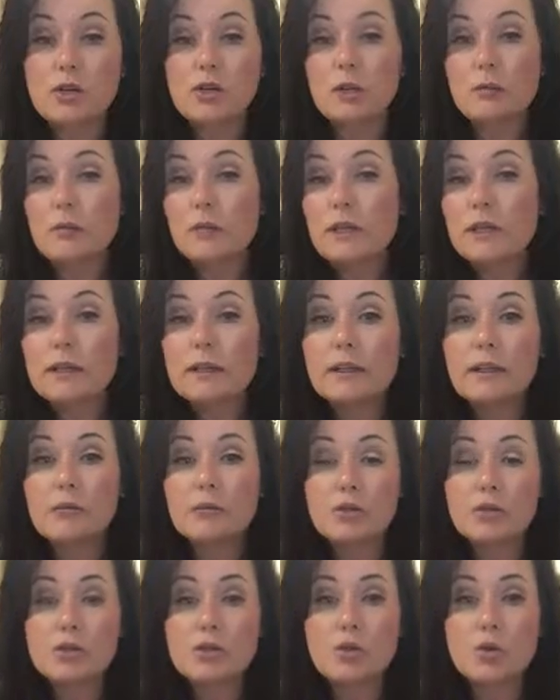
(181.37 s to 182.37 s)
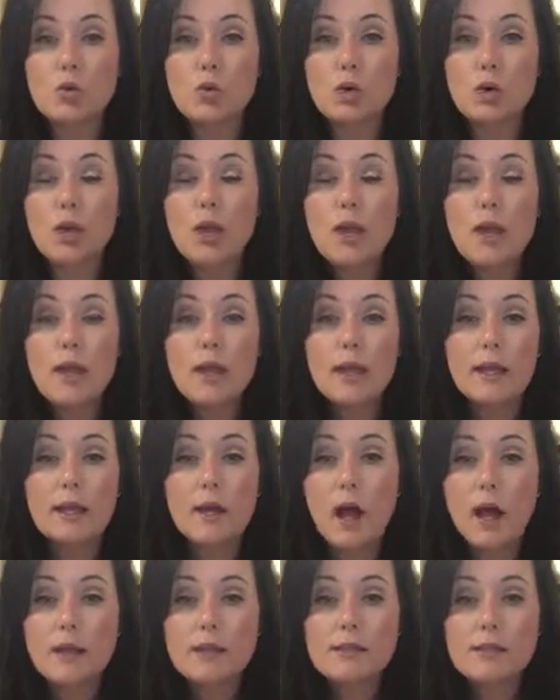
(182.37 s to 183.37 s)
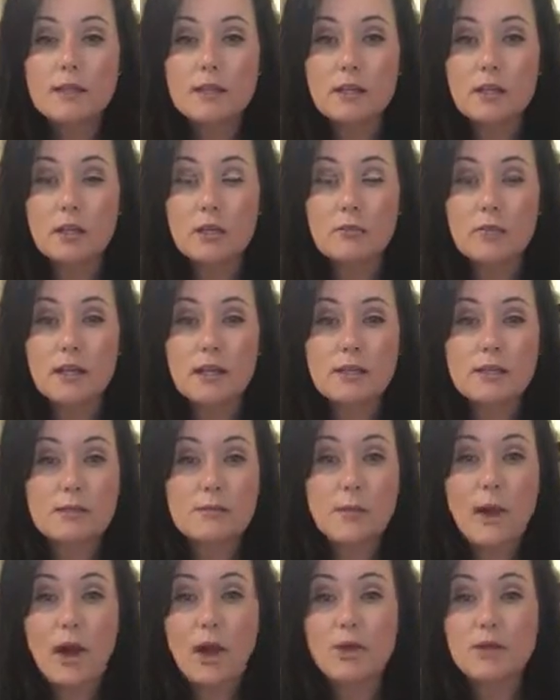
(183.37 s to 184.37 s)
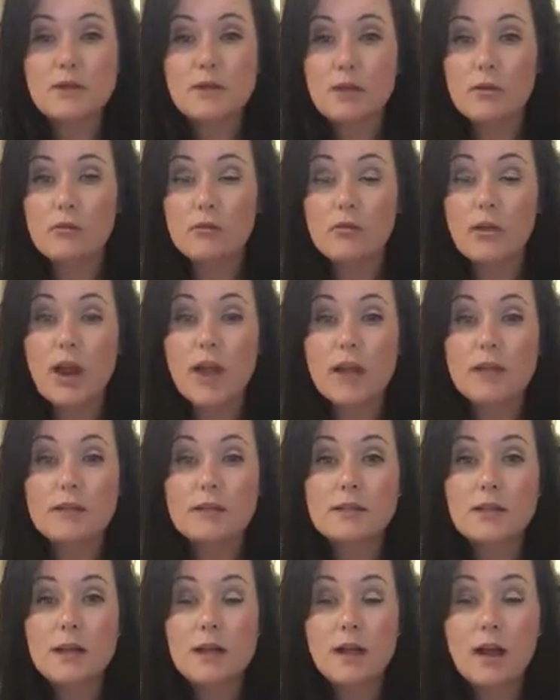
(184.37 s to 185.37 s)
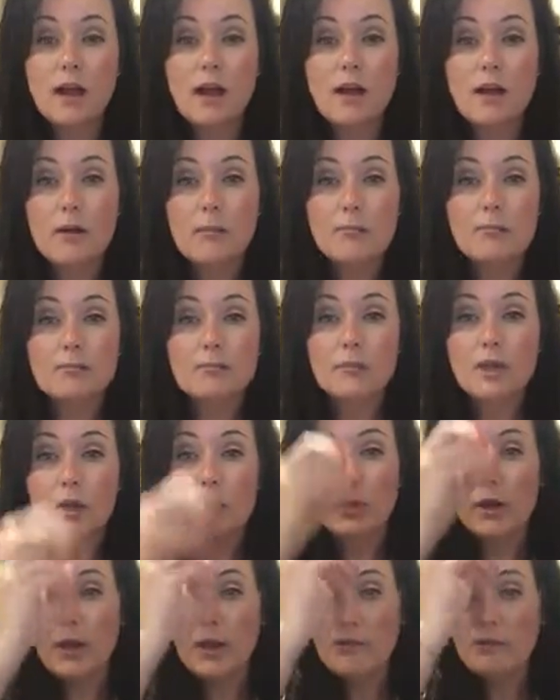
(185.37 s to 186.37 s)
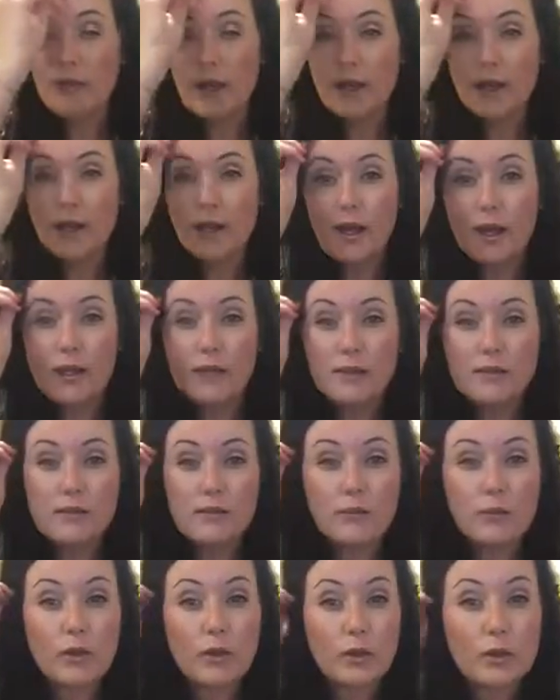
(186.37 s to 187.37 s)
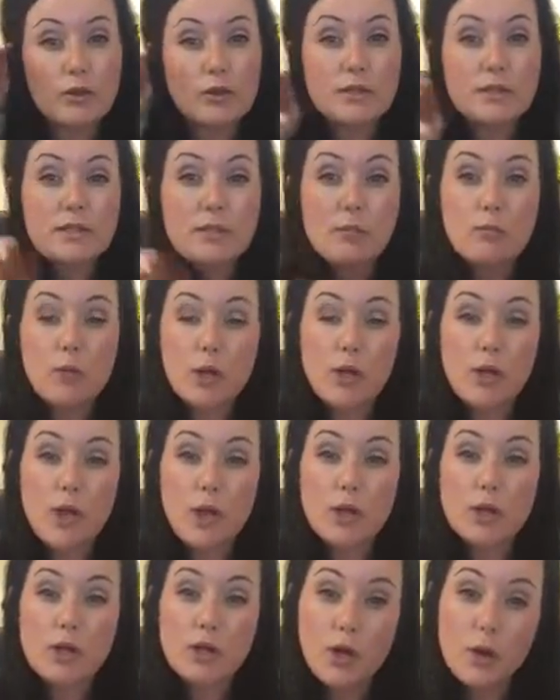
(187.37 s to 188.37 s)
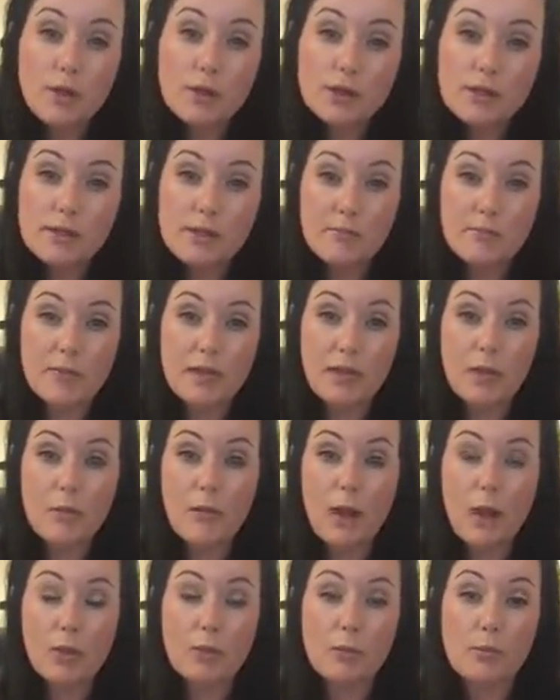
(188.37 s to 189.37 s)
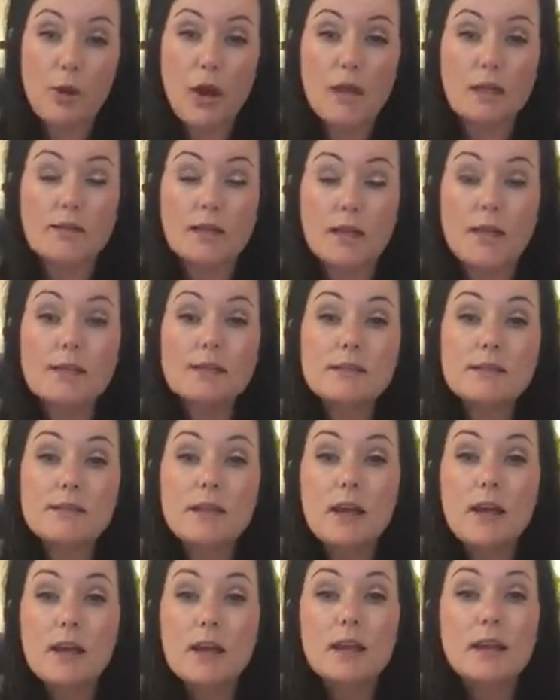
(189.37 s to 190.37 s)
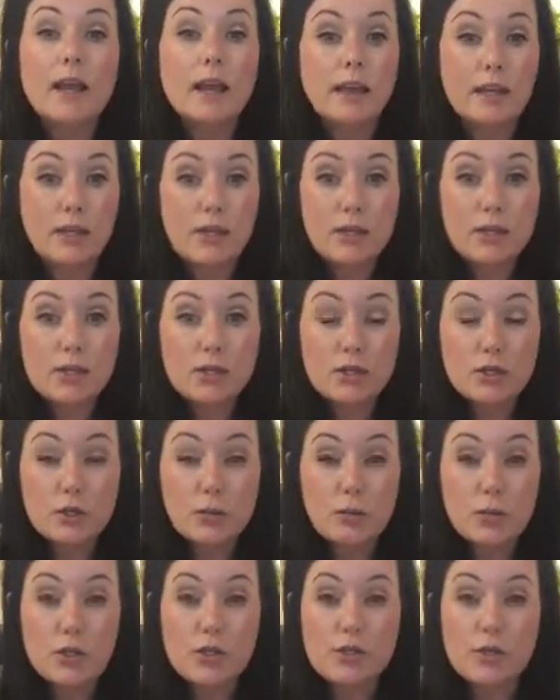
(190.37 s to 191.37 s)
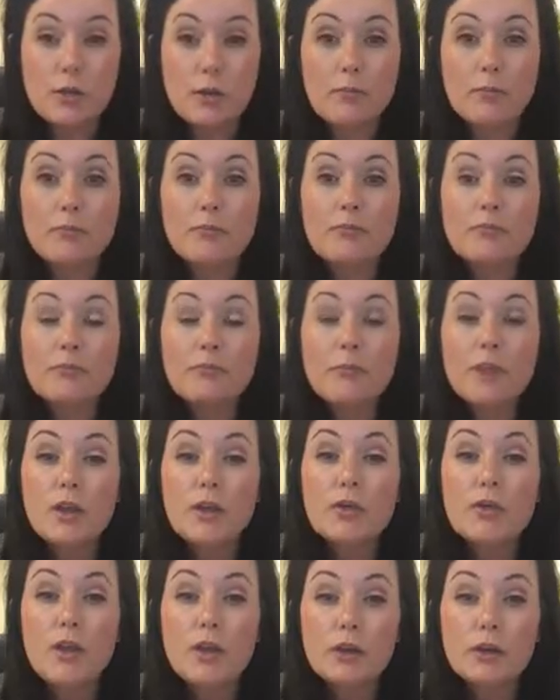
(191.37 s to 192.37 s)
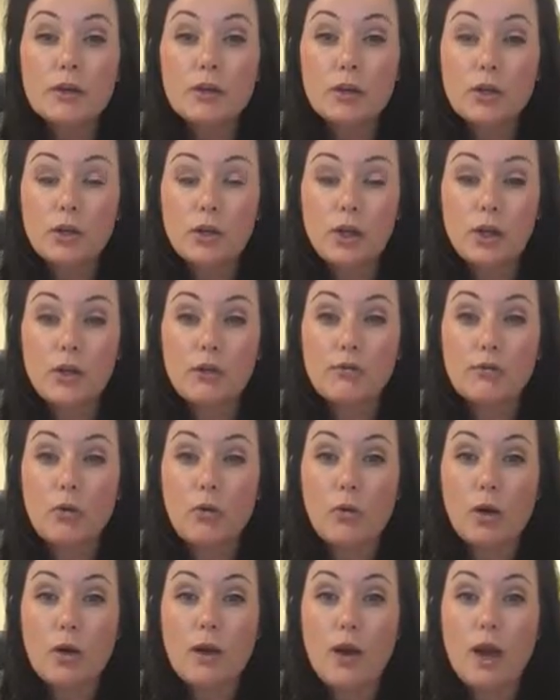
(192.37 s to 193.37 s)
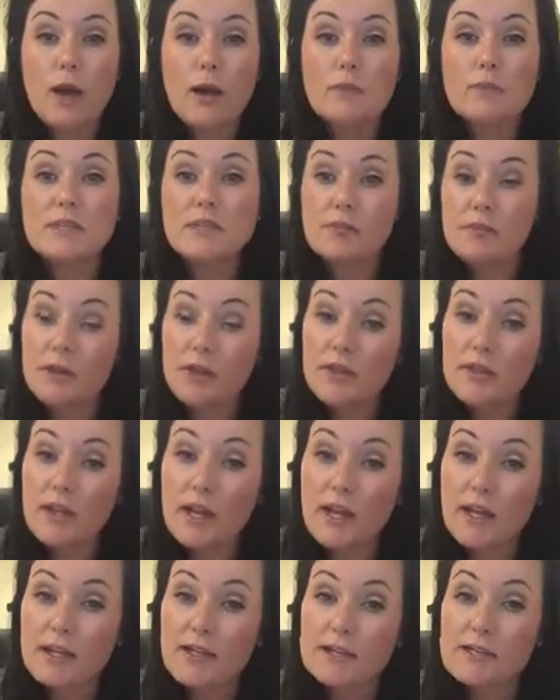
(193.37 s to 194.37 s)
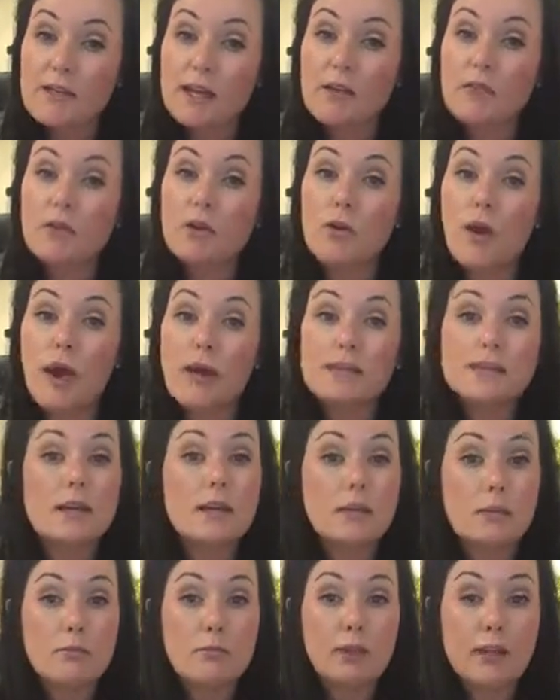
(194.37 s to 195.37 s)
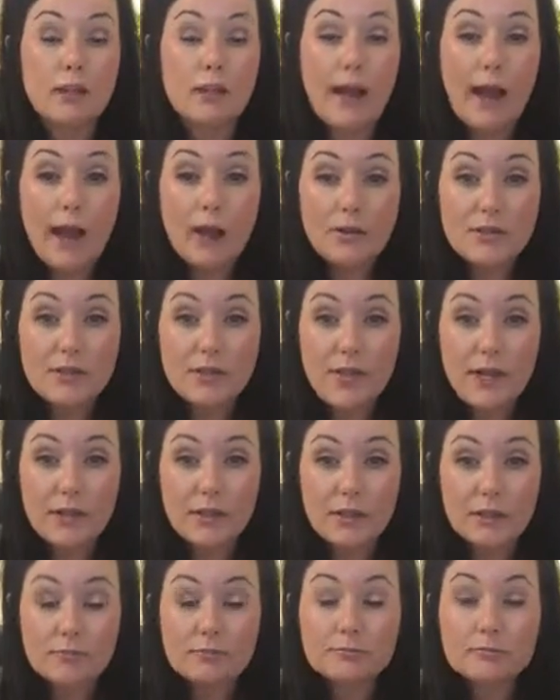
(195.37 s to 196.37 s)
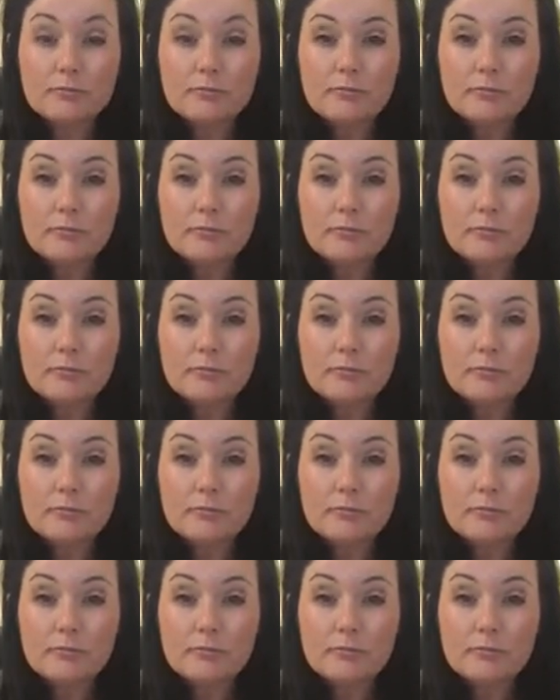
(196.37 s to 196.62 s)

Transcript: at a completely different school. It honestly could be a spouse, a friend. What I find out is if we use someone that knows something about the process, like an internal person, they're looking for different things than if you ask a complete outsider.